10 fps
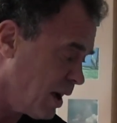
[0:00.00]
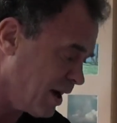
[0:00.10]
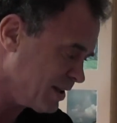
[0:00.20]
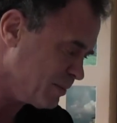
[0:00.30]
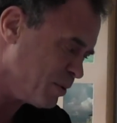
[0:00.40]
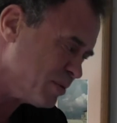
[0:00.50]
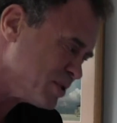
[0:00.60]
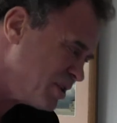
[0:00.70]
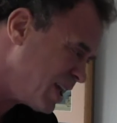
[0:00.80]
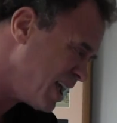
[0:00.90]
I like to put them
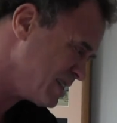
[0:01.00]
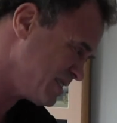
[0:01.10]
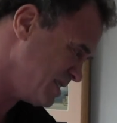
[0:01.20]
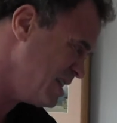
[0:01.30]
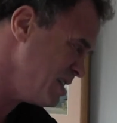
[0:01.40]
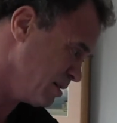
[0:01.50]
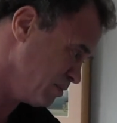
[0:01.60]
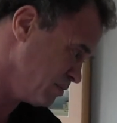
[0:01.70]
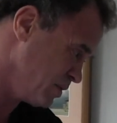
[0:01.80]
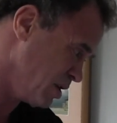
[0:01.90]
so you can't see them,
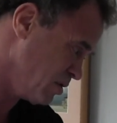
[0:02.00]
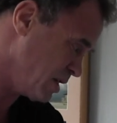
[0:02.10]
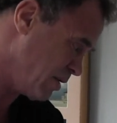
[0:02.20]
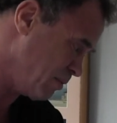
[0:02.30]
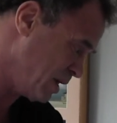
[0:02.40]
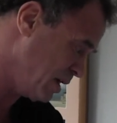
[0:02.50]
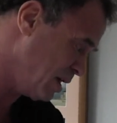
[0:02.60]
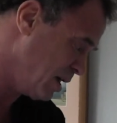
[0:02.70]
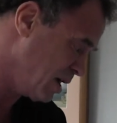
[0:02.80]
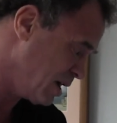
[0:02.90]
and that would
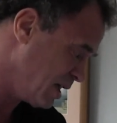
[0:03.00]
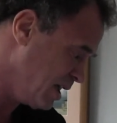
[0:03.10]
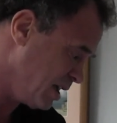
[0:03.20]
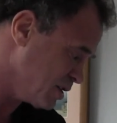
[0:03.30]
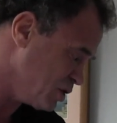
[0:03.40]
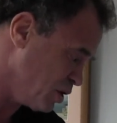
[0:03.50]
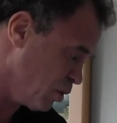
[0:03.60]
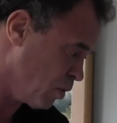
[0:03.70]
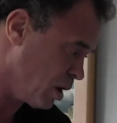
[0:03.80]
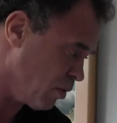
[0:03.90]
be key, because you
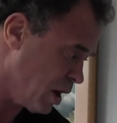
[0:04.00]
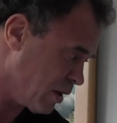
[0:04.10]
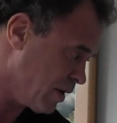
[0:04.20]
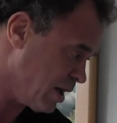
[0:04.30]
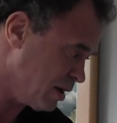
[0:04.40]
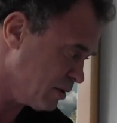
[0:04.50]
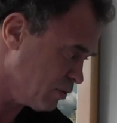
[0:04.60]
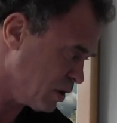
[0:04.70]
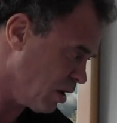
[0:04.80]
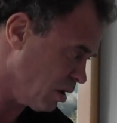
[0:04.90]
don't want to walk
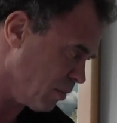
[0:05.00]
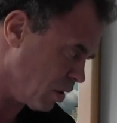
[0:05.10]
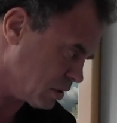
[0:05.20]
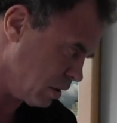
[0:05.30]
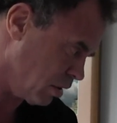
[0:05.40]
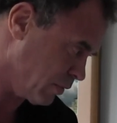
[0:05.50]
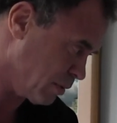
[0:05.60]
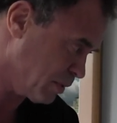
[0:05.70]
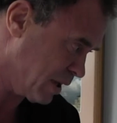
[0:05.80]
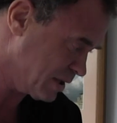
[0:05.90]
around with all the marks all over
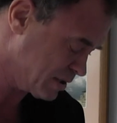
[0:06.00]
the place.